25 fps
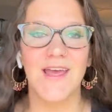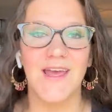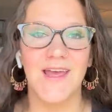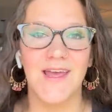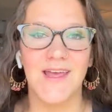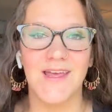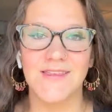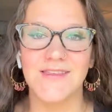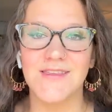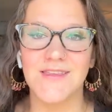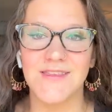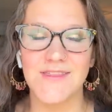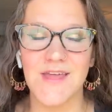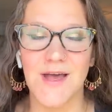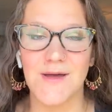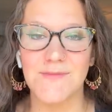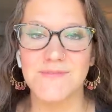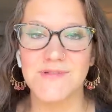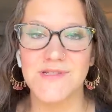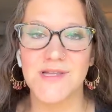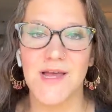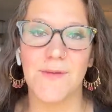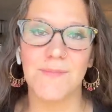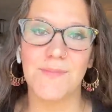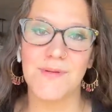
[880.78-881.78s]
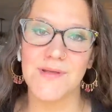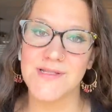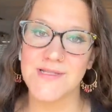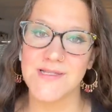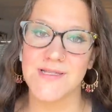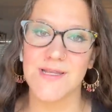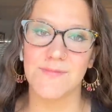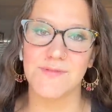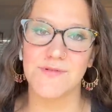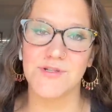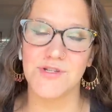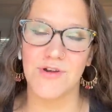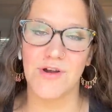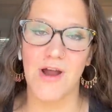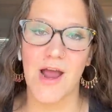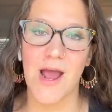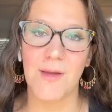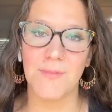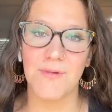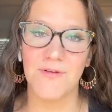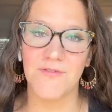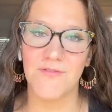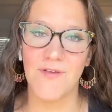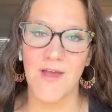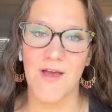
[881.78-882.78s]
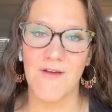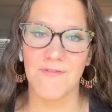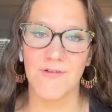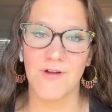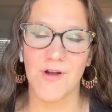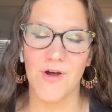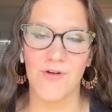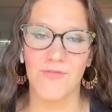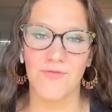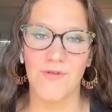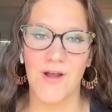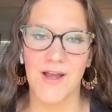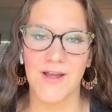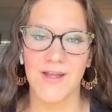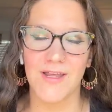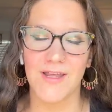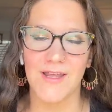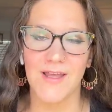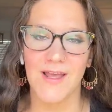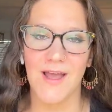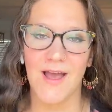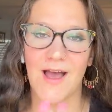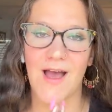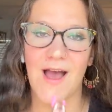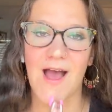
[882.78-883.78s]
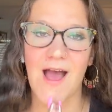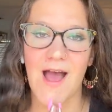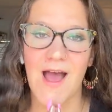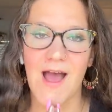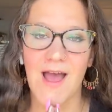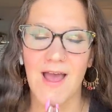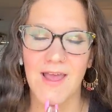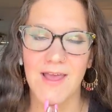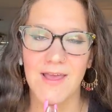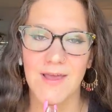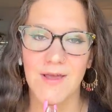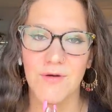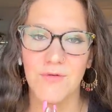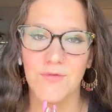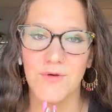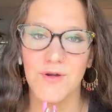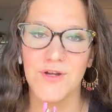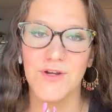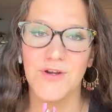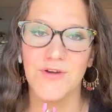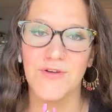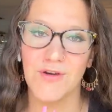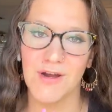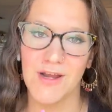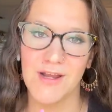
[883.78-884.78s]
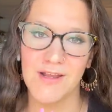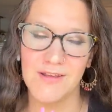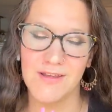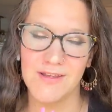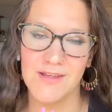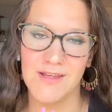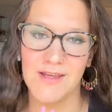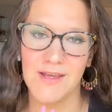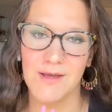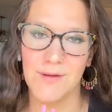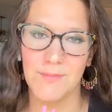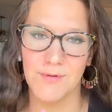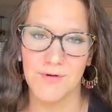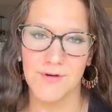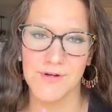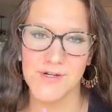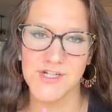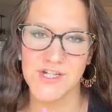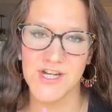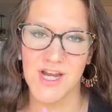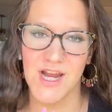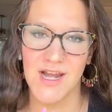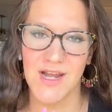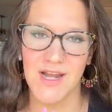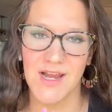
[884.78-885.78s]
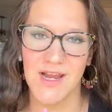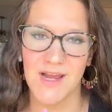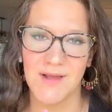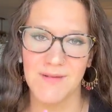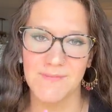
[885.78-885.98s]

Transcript: hit the thumbs up and subscribe if you haven't already. I would greatly appreciate it.